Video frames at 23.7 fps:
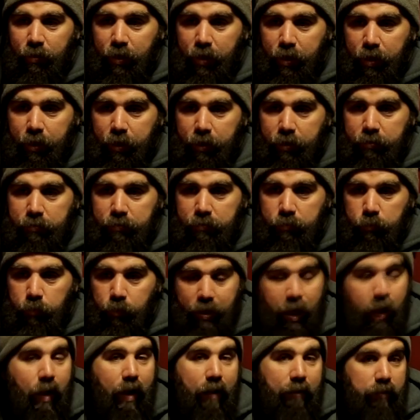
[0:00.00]
Uh,
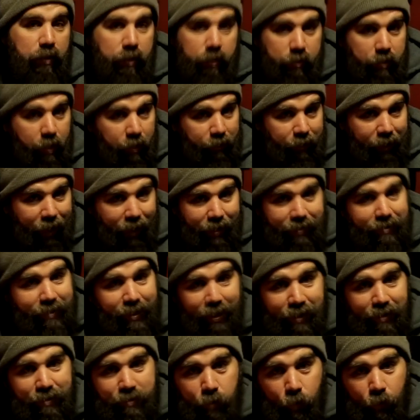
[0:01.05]
without having done the AT,
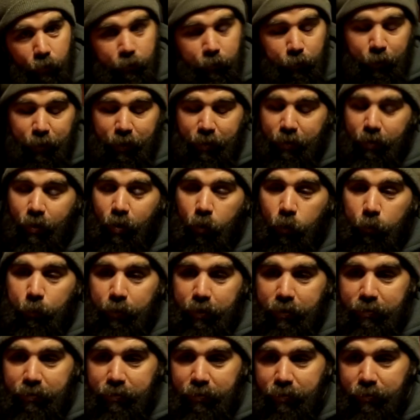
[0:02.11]
it's hard for me to know,
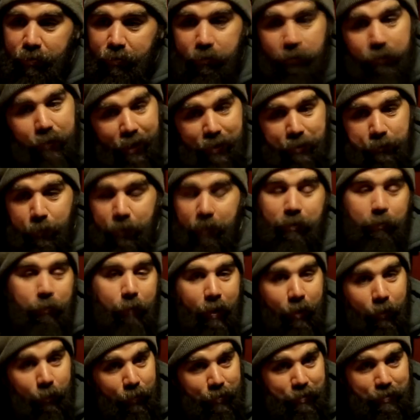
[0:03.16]
but next month
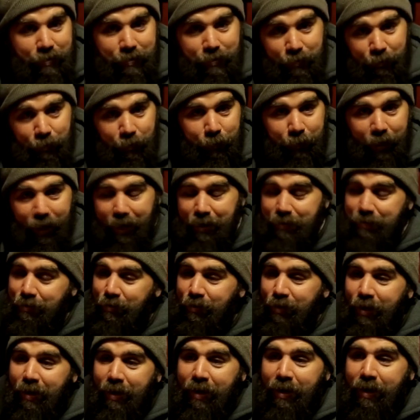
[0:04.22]
my questions will be answered.